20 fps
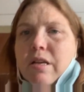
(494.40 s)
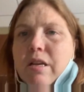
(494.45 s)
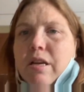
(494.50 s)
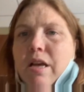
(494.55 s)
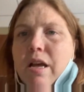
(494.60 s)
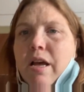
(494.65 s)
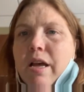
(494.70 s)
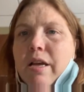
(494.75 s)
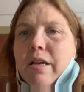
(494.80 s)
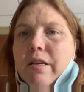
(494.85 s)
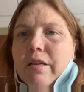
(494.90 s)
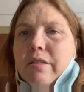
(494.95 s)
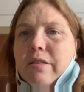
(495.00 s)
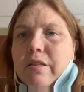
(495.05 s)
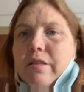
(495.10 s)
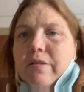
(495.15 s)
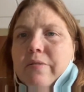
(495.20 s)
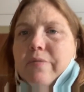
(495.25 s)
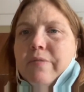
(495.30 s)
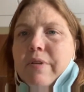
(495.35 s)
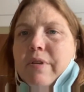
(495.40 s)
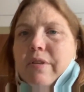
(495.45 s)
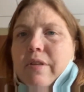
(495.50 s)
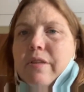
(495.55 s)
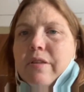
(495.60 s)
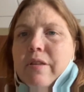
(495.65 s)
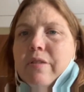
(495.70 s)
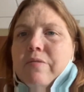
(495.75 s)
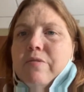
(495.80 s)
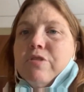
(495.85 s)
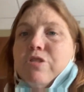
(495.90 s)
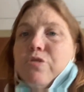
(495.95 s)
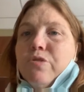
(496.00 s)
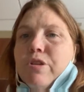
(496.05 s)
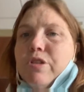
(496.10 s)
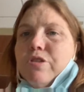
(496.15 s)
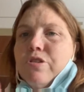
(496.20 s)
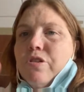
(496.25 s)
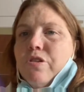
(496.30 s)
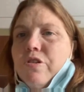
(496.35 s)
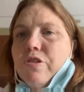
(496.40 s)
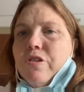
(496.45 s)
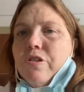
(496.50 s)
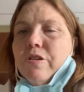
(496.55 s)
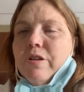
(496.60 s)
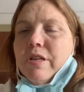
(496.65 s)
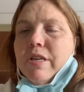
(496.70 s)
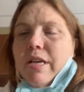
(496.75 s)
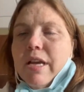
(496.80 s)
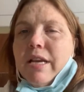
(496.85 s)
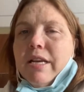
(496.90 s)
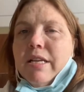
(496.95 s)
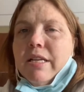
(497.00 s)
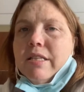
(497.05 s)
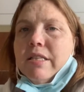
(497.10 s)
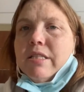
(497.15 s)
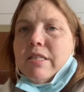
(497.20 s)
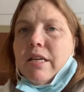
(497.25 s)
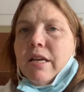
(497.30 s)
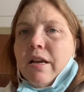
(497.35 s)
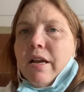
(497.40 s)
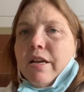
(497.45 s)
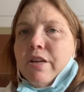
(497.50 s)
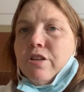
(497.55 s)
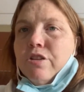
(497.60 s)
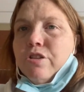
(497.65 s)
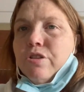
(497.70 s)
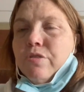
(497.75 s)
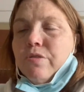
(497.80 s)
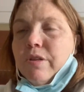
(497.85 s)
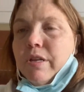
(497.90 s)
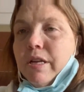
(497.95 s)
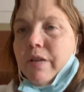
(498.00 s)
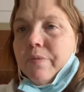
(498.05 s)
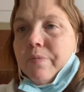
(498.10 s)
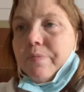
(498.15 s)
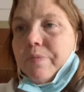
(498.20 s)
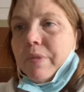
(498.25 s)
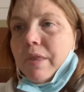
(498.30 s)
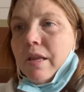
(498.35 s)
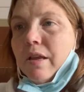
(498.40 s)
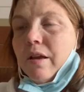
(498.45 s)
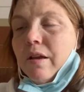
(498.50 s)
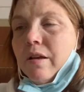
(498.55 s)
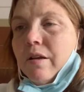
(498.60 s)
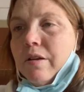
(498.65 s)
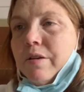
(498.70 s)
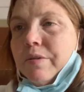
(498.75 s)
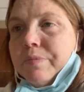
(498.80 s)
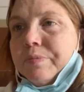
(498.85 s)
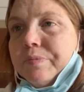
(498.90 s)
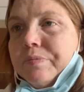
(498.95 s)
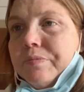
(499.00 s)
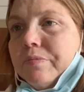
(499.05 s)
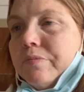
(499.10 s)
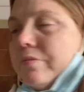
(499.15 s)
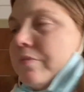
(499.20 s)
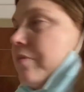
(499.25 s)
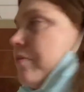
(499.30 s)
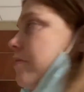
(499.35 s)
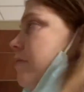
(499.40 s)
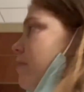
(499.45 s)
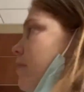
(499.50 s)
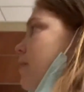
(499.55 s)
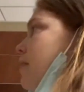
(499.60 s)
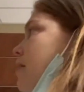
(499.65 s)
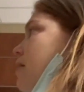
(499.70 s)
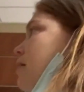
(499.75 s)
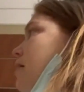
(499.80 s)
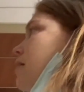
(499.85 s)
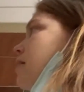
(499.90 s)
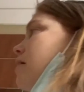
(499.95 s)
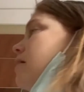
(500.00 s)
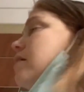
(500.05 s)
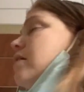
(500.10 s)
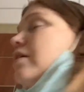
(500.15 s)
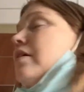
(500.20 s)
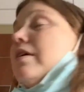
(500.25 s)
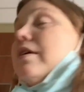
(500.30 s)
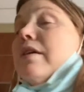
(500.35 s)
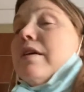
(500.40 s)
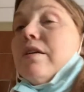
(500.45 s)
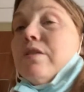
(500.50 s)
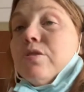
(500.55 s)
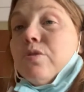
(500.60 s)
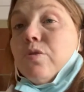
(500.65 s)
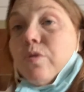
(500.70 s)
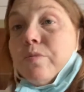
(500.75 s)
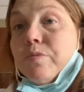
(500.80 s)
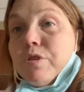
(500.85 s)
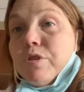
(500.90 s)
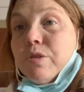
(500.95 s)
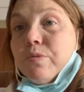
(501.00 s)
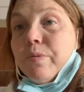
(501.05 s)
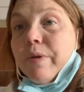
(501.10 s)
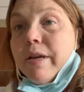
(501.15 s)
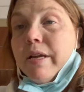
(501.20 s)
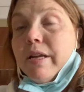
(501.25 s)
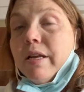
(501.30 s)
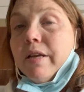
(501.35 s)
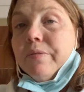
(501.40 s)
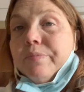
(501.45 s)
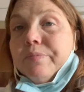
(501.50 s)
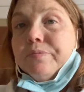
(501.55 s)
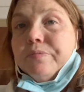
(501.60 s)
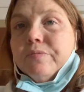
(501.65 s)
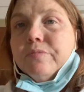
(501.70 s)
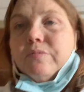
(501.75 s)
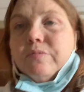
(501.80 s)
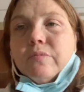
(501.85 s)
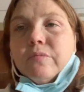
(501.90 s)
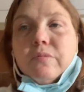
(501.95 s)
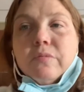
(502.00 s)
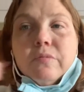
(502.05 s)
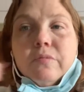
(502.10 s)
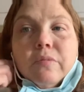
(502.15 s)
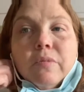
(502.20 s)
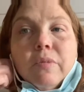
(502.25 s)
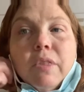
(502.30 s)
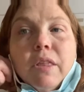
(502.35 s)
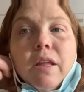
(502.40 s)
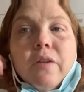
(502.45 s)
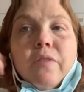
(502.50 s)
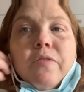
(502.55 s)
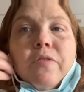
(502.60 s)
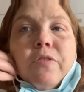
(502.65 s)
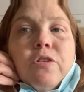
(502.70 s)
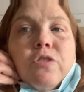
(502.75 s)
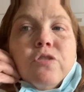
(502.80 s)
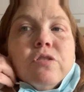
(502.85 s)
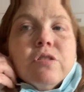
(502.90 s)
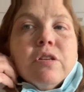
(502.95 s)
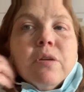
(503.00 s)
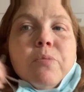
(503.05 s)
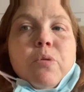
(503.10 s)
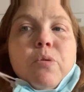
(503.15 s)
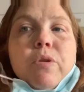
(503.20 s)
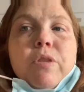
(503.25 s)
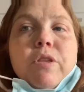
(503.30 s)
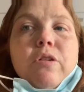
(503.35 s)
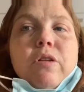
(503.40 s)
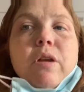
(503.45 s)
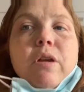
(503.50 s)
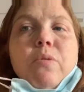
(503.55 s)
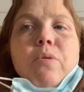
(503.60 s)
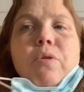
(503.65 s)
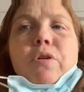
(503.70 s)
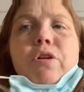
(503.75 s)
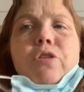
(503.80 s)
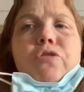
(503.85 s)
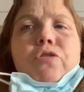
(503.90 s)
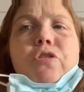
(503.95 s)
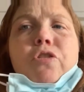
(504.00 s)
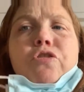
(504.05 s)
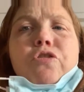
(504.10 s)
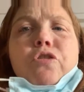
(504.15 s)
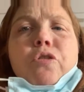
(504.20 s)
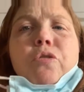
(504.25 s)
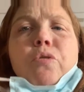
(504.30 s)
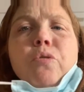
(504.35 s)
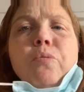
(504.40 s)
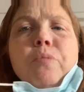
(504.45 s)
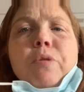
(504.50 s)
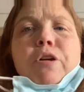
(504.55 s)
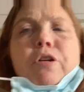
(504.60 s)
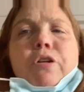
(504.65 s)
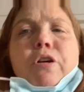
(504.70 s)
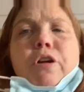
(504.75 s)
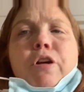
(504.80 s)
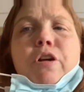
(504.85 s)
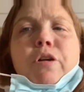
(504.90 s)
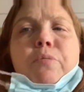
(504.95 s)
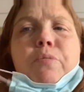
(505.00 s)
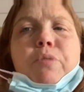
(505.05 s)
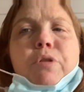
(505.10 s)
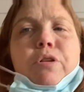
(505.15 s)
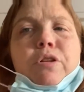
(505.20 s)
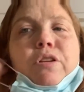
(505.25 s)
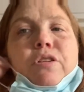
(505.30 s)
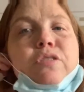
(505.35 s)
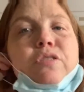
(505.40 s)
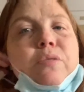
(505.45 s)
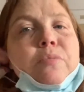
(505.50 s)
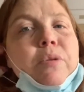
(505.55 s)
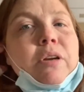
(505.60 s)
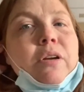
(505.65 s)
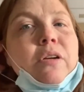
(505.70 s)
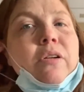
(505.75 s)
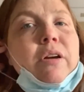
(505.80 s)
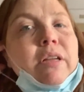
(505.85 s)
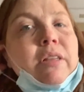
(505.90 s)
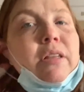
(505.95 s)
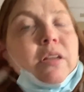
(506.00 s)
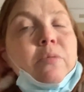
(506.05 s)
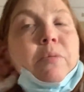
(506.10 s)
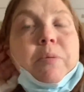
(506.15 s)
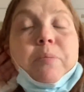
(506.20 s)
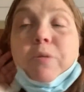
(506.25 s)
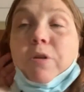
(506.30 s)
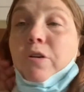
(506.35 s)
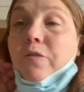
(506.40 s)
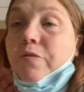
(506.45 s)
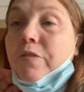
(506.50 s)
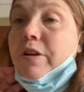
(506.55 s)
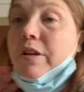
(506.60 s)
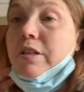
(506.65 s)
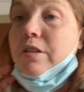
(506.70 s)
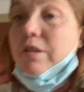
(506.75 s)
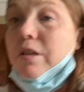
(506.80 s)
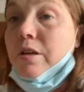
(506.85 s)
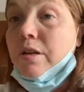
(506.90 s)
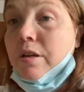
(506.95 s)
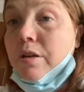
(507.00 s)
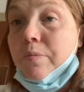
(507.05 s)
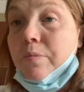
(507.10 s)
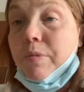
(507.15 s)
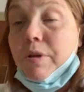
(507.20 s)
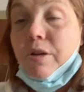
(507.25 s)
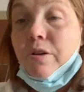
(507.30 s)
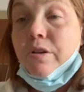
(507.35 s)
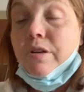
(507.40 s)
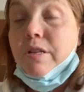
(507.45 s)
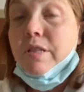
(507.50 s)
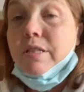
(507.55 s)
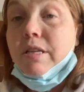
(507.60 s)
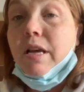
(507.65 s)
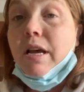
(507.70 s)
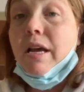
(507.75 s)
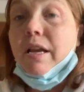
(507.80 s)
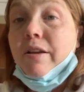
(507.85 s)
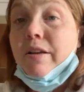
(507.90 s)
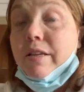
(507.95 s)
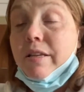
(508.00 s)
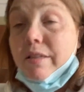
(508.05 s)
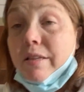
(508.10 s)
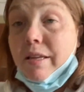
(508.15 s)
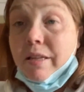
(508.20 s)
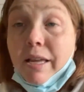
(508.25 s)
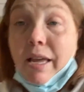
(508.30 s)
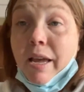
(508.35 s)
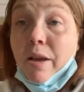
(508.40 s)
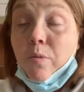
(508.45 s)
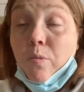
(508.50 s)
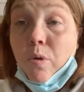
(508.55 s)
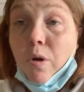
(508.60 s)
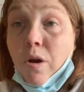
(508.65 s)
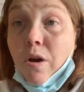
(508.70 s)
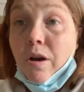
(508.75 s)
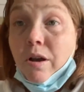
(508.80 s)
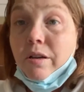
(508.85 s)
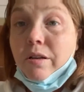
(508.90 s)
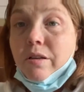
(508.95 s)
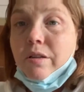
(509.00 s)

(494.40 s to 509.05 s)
Hi, Judy Turner. Yeah, I didn't get to say hi to Judy. Yeah, so I'm just waiting. First, number one, they're like, we're going to send you home in an ambulance. I'm like, all right, they'll be perfect because I can't walk.